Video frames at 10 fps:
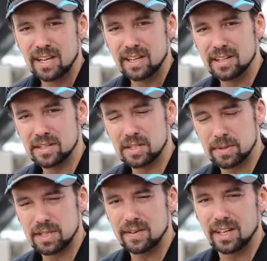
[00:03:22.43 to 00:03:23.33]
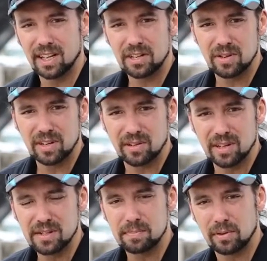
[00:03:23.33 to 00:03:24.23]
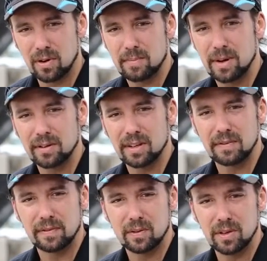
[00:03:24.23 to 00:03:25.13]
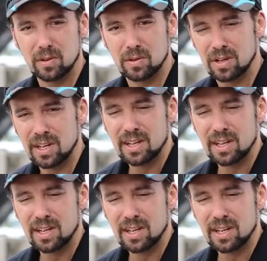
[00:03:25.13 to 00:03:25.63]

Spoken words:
It is a specific electric grease primarily for your